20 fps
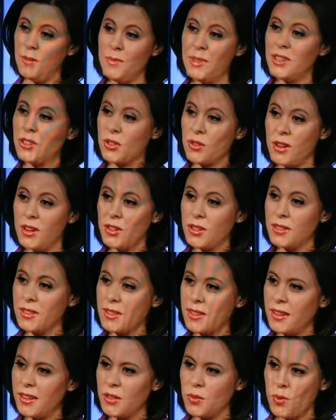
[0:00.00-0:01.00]
administration
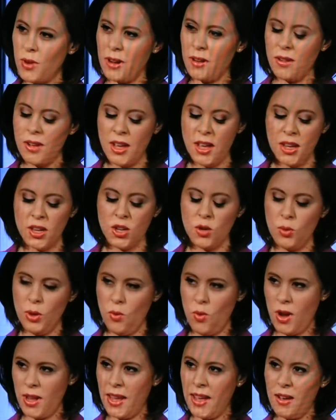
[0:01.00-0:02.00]
says, well, you know, we
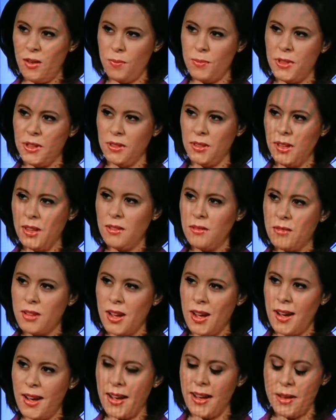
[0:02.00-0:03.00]
want to help the little
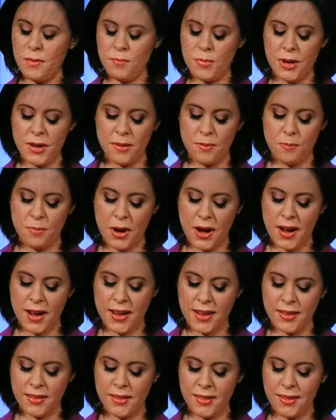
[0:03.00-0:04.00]
guy, but
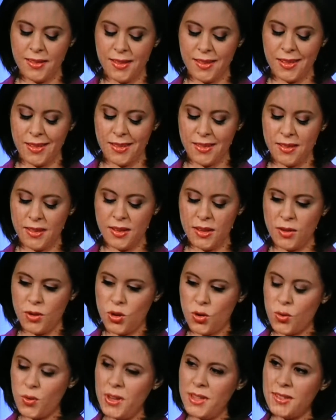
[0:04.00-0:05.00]
by uh,
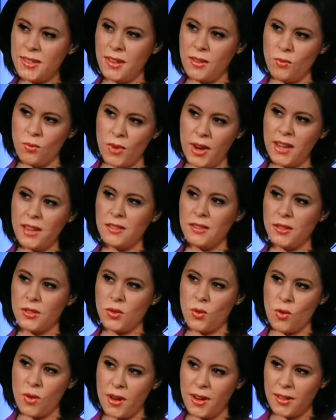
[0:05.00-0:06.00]
increasing
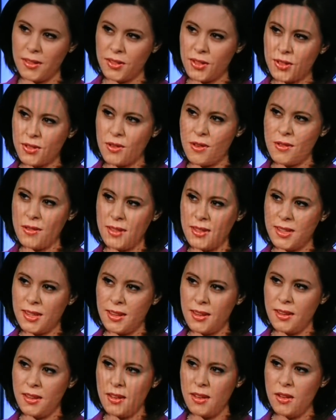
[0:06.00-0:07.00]
regulatory
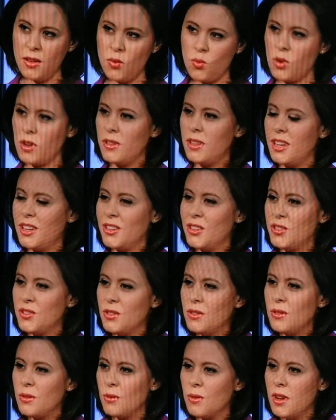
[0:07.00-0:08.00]
uncertainty, what are they going to
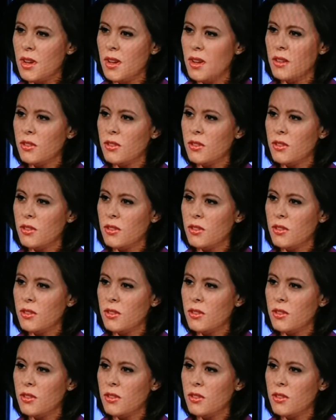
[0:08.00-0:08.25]
do?